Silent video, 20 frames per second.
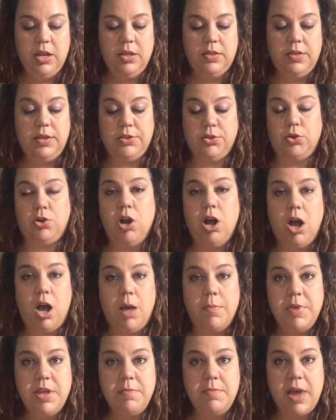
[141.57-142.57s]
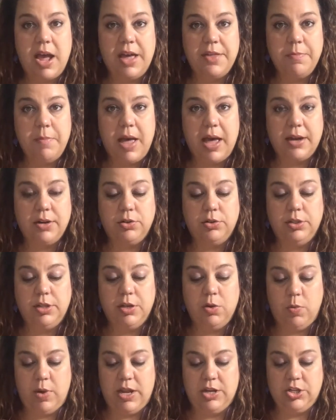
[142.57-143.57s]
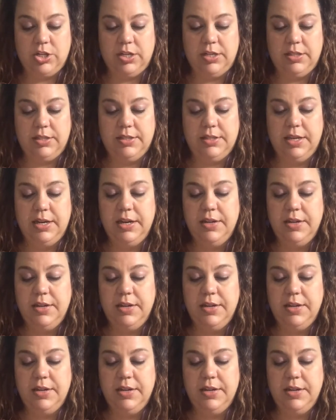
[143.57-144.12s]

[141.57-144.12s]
These are common mathematical equations